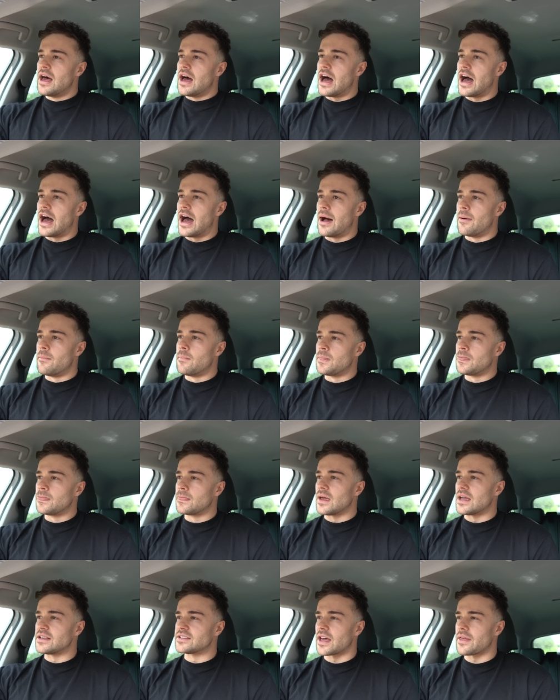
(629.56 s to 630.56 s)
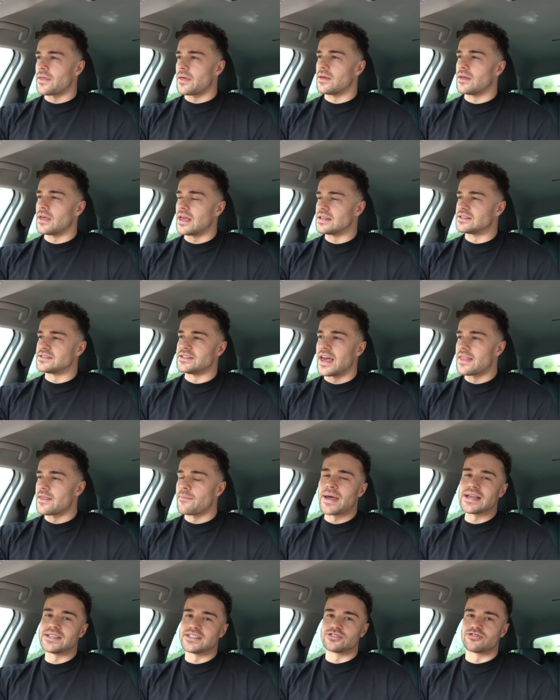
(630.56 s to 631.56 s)
Um, it's it's yeah, the
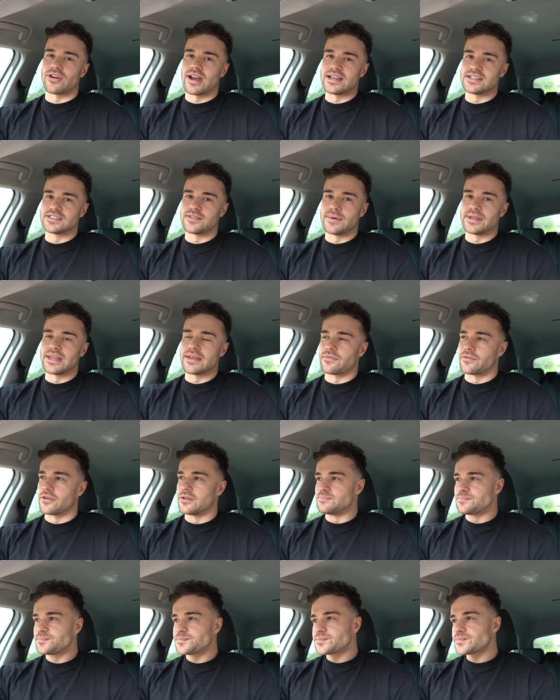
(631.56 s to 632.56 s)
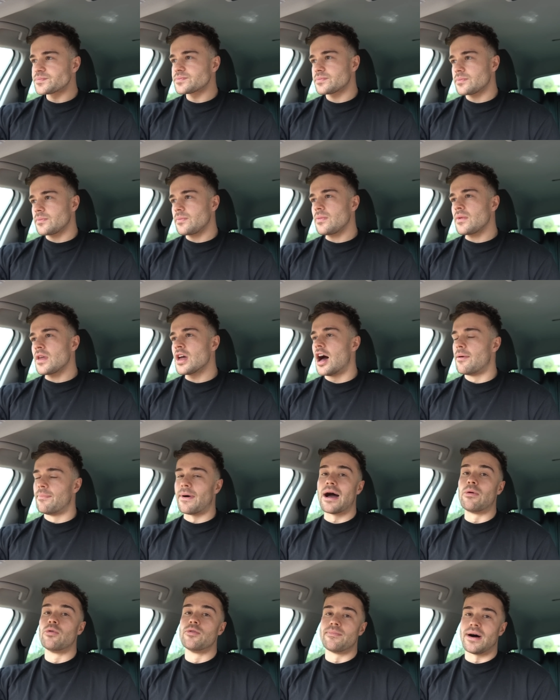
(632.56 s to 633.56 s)
basic training's a bit different. Uh,
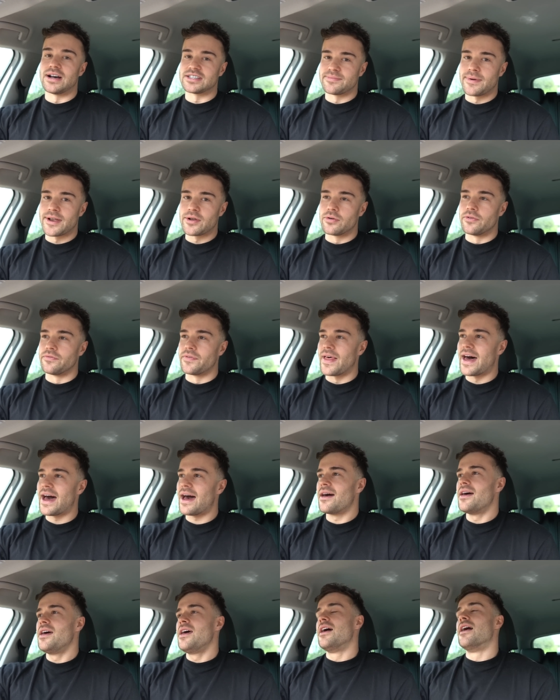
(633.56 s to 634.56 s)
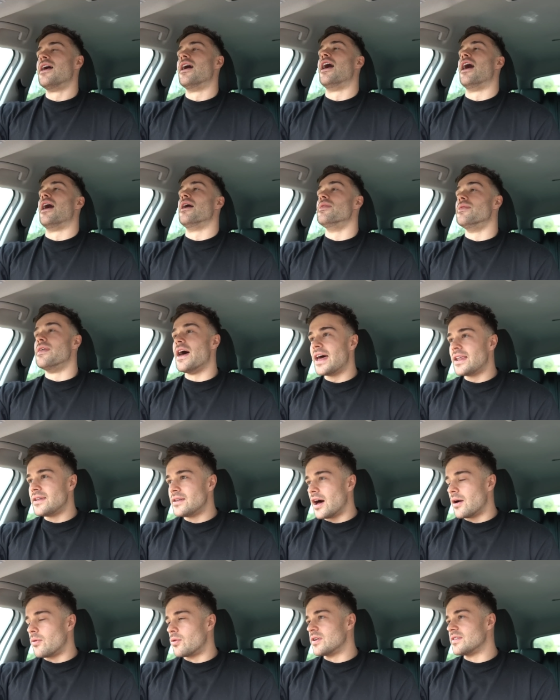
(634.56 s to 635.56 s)
but I wouldn't pass the medical for that. Uh,
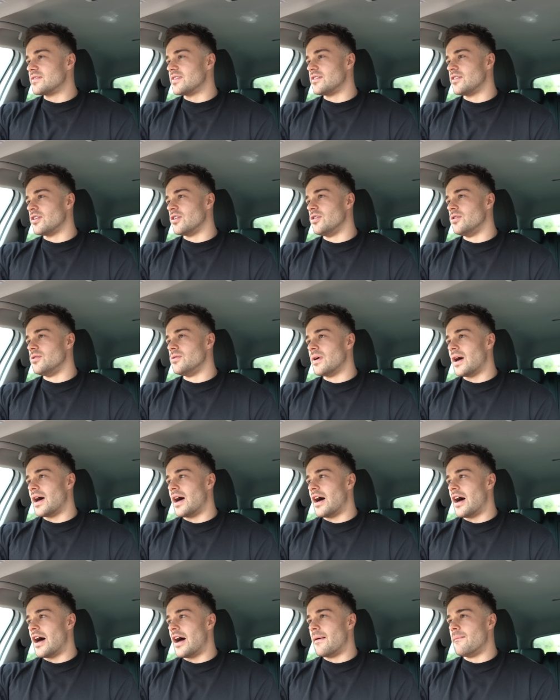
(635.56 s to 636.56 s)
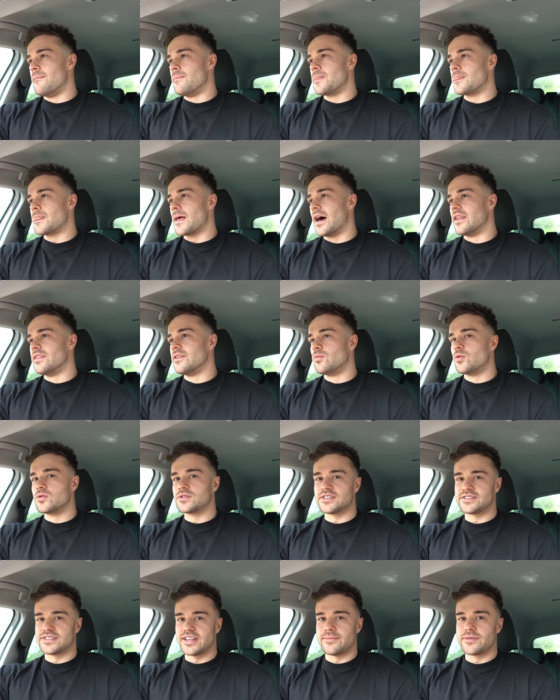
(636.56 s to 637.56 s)
then I wanted to do um,
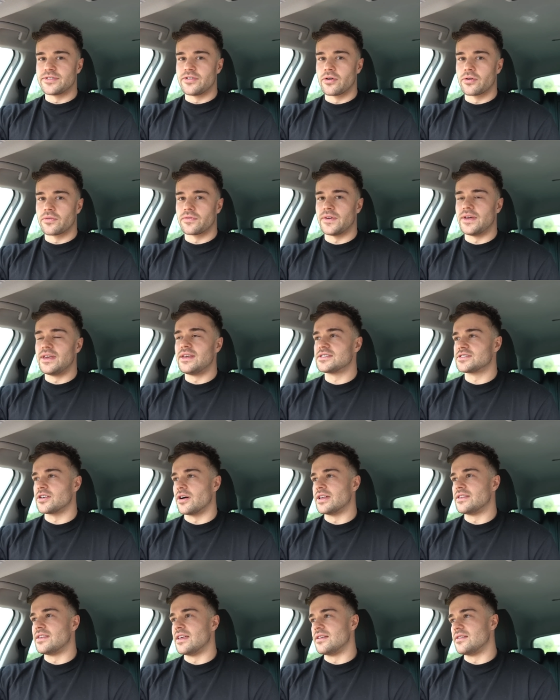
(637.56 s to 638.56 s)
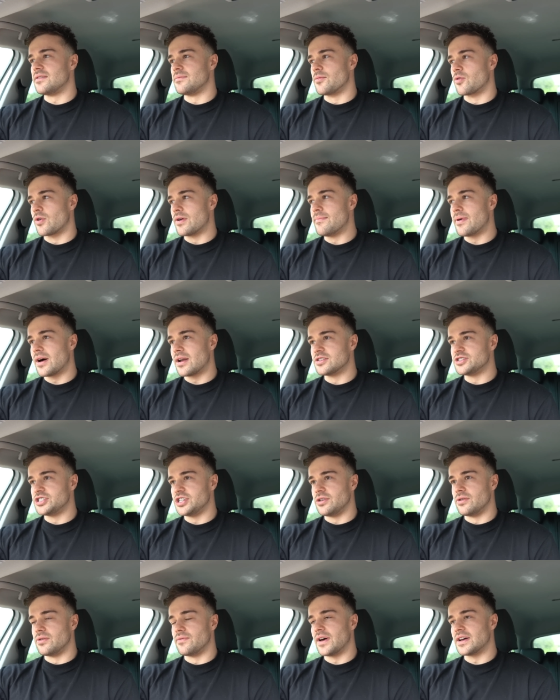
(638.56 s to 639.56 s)
underwater cinematography. So I did marine
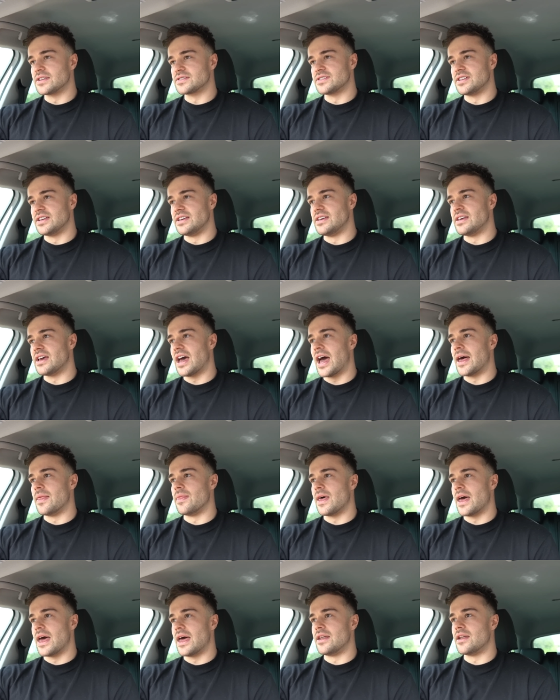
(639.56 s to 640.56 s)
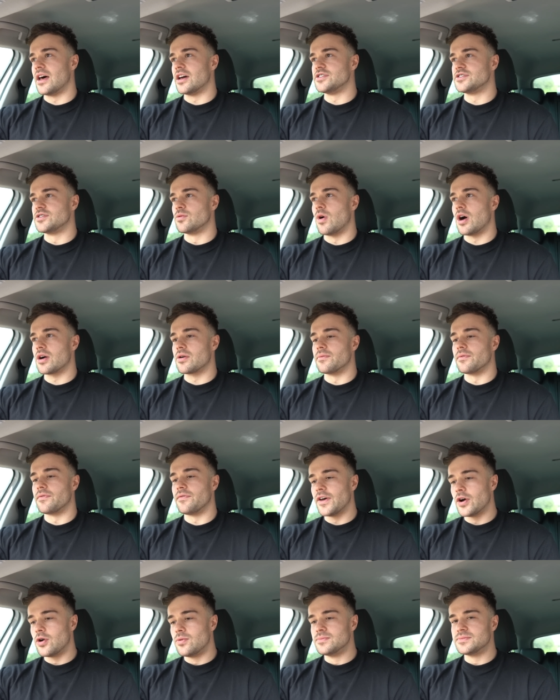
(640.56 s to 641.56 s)
biology at university, and then I used to work on
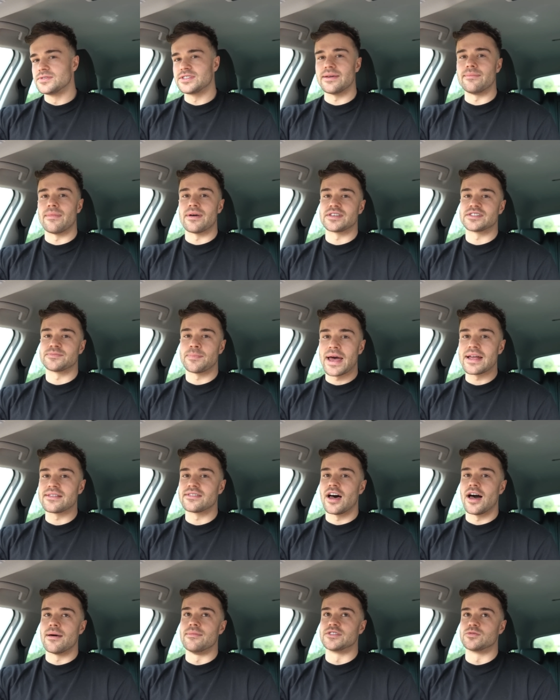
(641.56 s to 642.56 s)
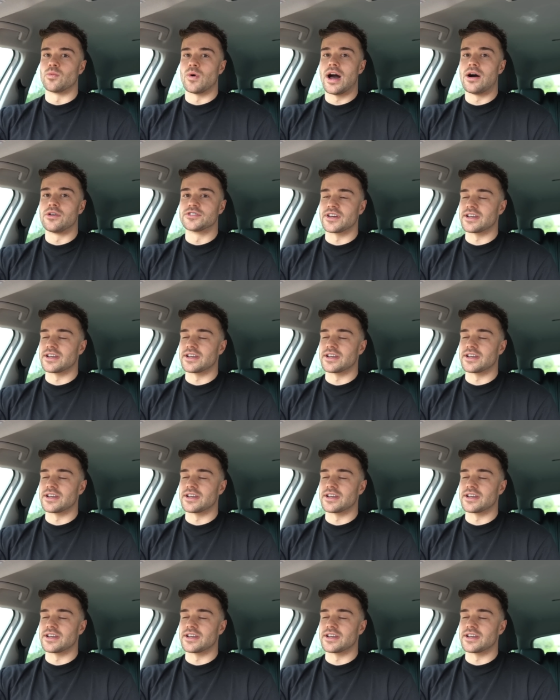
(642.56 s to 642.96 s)
films in my spare time as well.